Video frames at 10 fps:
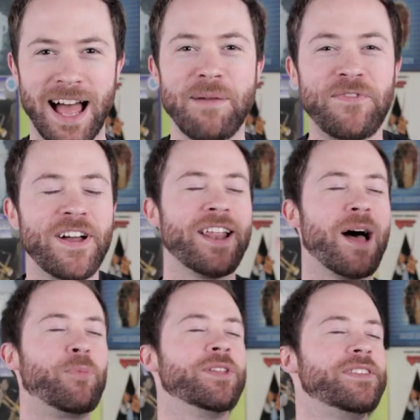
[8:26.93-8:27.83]
I'm fed
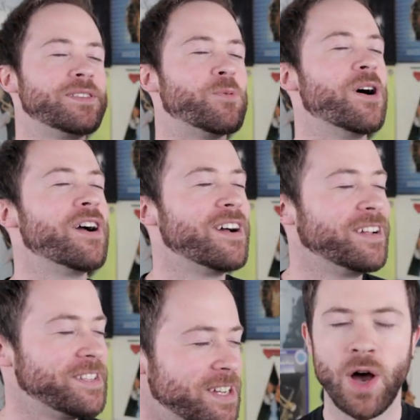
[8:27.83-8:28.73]
up with this
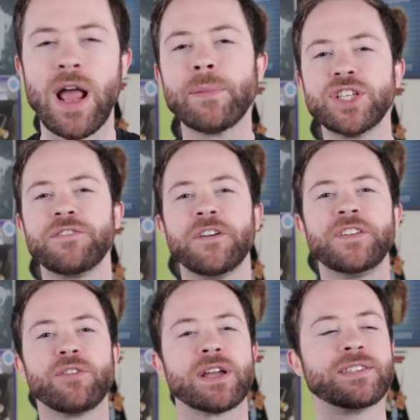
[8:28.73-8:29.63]
world! Okami
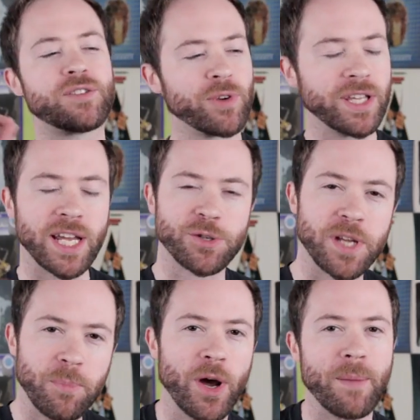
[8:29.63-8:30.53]
G15 raises a really
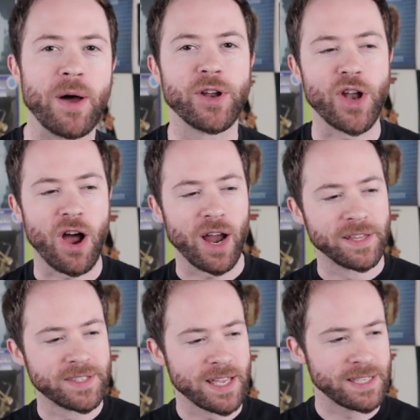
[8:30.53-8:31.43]
interesting point about Nanara
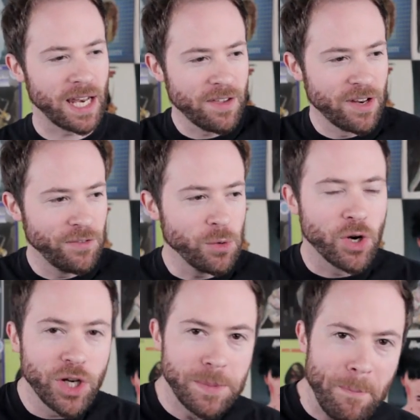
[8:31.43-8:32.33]
and says that even if you
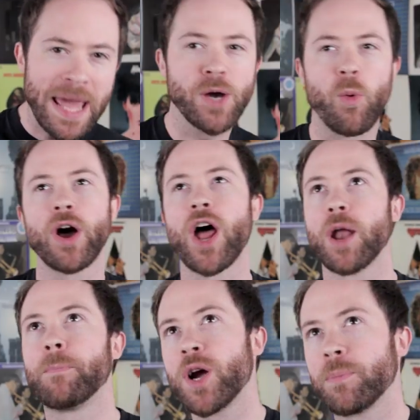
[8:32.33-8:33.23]
could make one
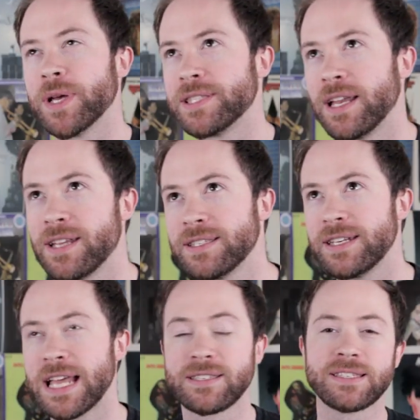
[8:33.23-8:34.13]
on purpose, that
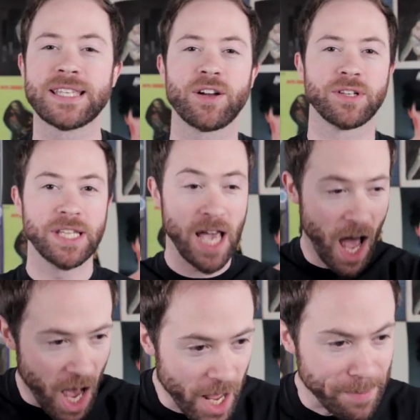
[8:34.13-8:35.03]
doesn't necessarily
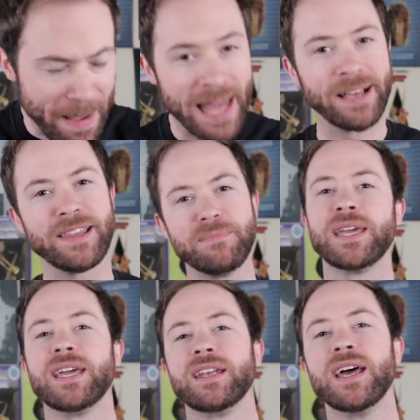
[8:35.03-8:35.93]
automatically
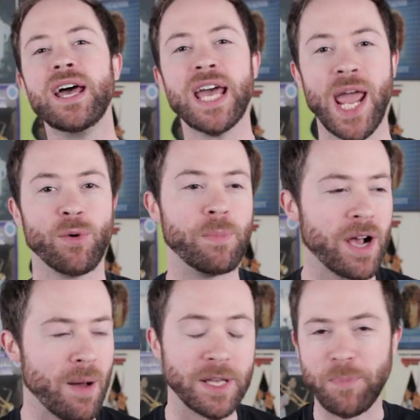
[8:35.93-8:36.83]
mean it will
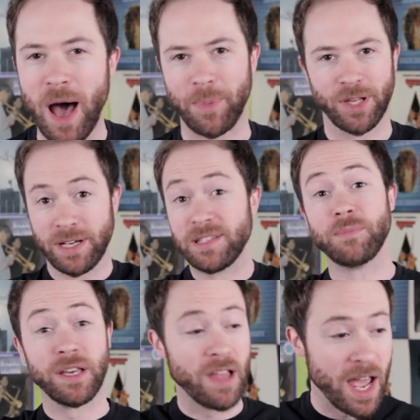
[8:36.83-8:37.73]
become as popular as
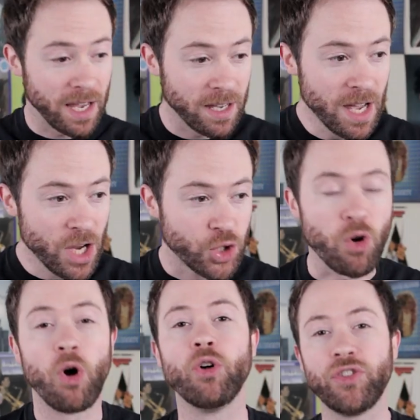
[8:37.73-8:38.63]
something like
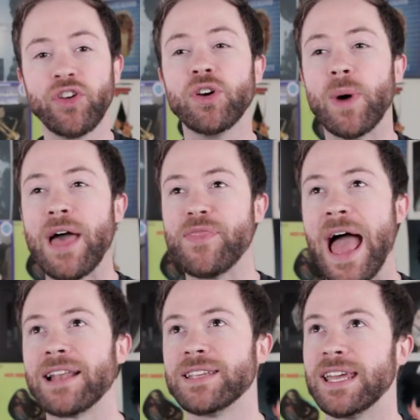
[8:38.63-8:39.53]
Troll 2, and
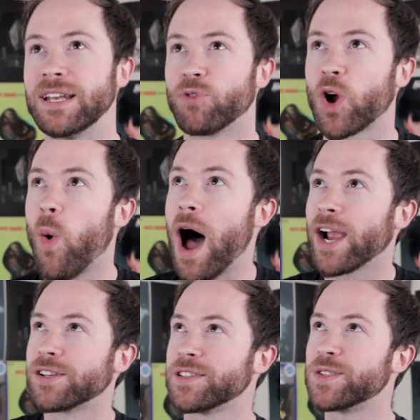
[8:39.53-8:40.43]
that it
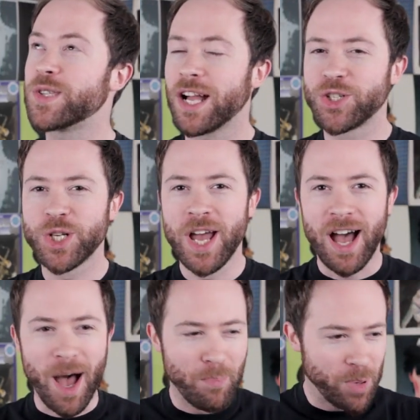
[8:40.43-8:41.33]
requires such
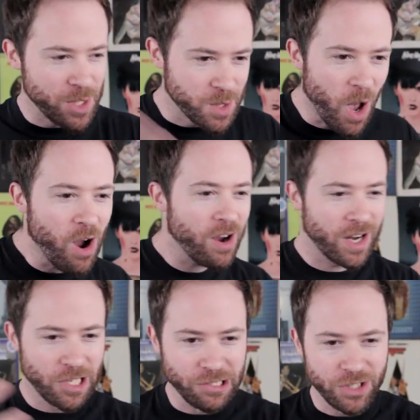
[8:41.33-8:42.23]
a bizarre
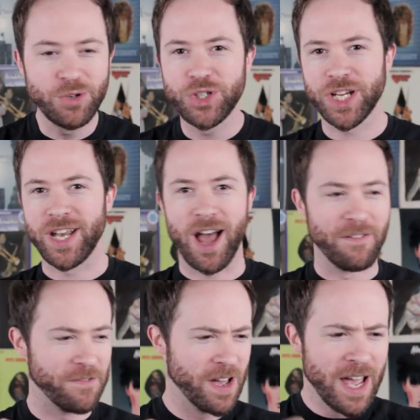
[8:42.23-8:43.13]
collusion
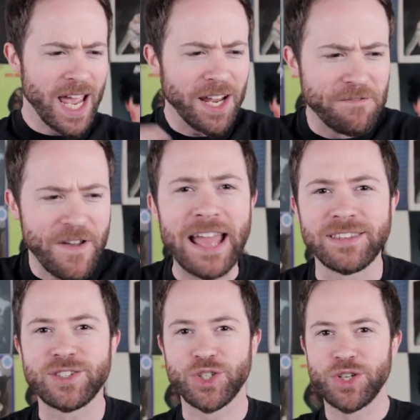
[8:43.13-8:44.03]
of
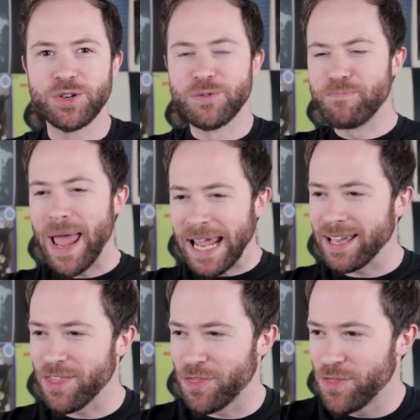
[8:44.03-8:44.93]
events to make
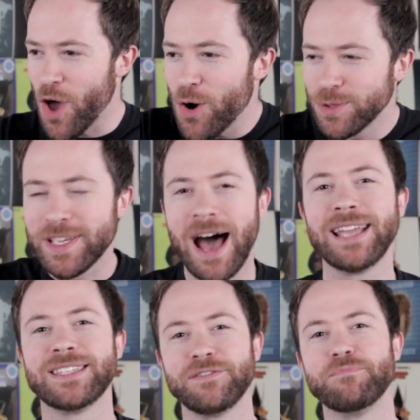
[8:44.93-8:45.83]
those
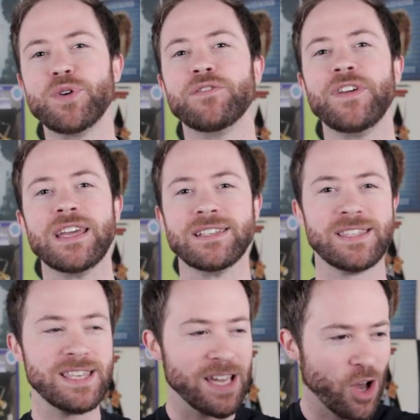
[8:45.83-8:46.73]
kinds of
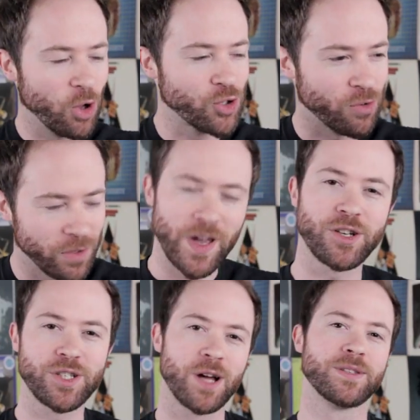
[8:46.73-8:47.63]
movies the cultural
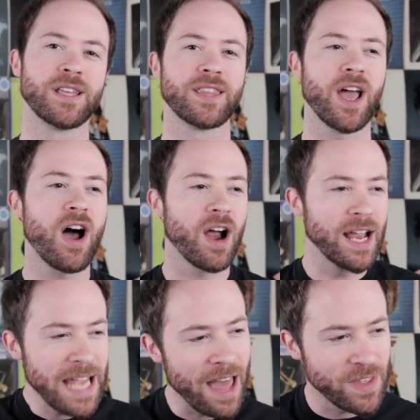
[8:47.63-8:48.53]
touchstones that they are.
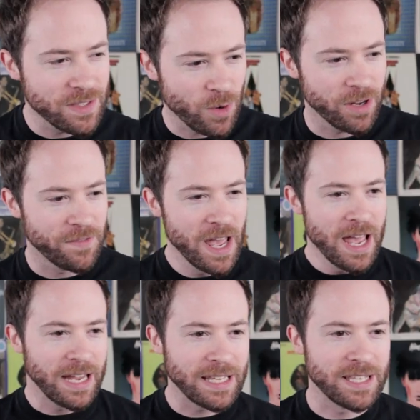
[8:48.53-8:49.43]
And yeah, this sort of
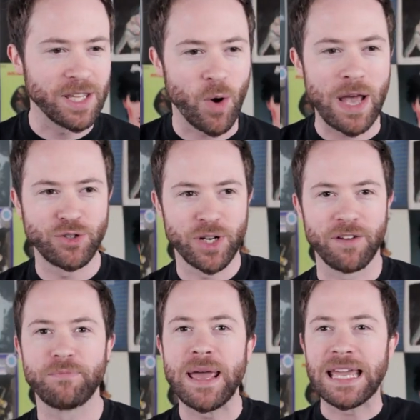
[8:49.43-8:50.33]
gets at the question
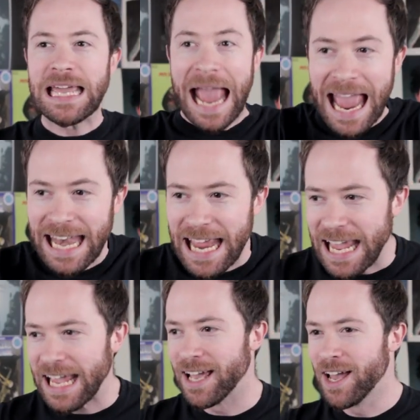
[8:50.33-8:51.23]
of making
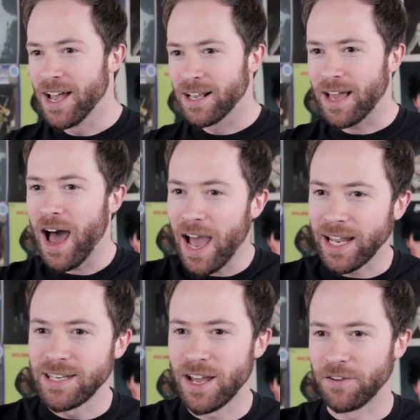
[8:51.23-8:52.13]
any
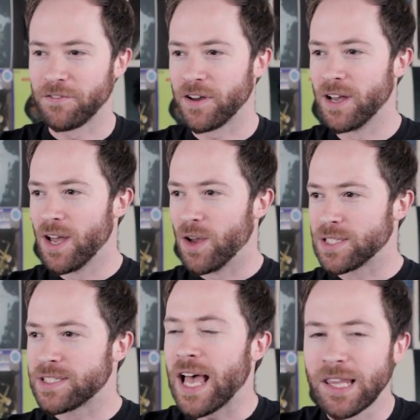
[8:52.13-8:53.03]
kind of
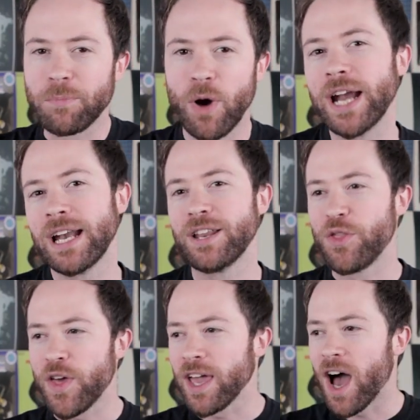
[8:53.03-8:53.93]
celebrated
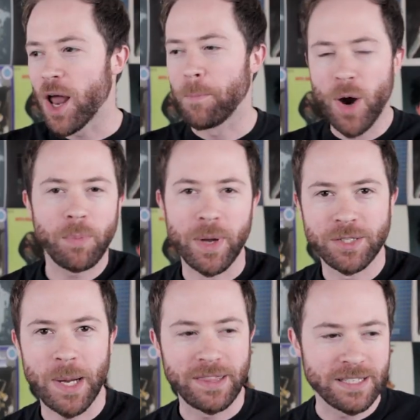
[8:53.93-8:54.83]
thing on
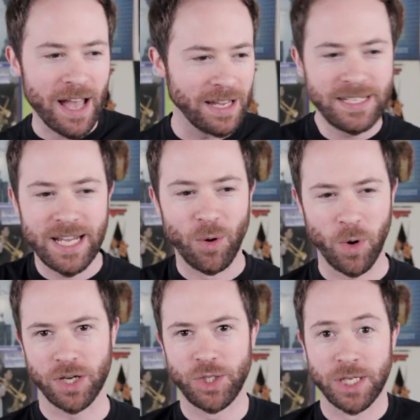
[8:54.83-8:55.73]
purpose, right? This idea
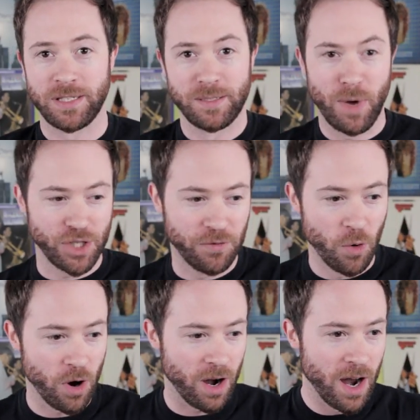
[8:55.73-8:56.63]
works just as much
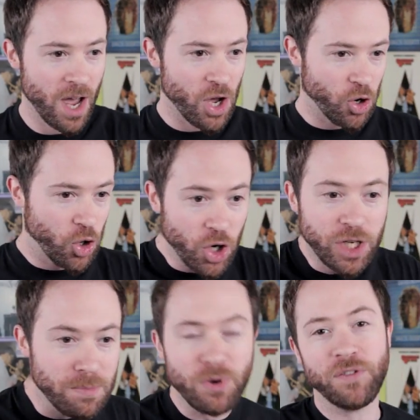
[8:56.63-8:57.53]
for
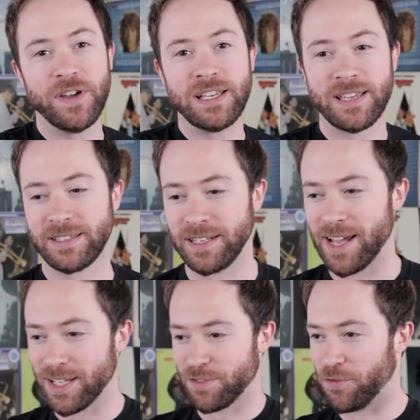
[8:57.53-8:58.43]
good movies as it
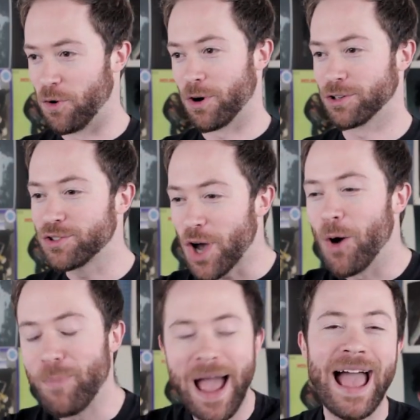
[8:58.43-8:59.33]
does for
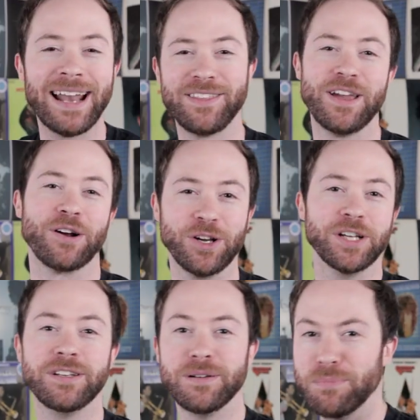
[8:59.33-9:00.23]
so bad they're
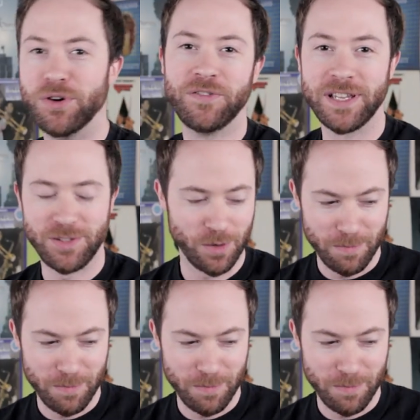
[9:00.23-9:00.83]
good movies.